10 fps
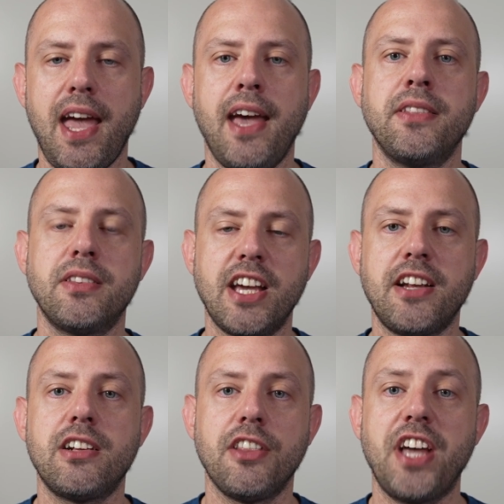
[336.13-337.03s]
and
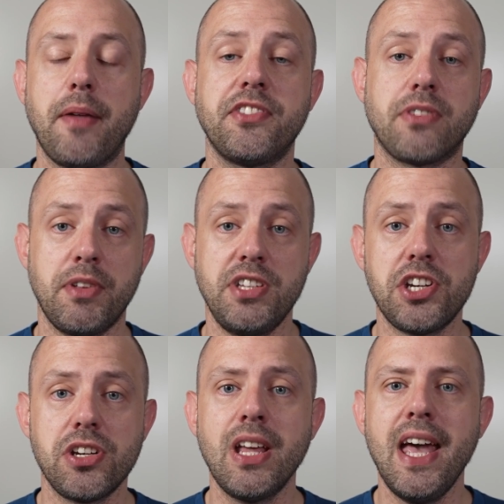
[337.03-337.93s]
technical debt
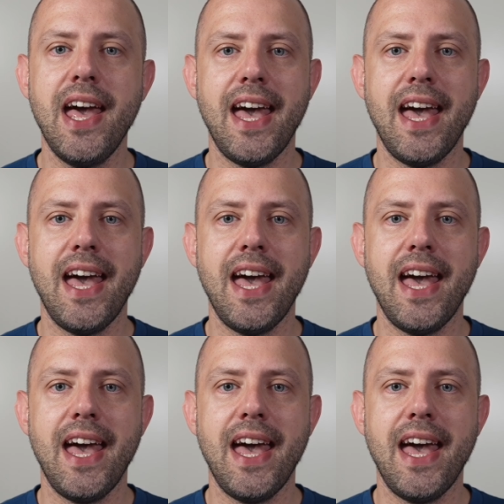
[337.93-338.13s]
remediation,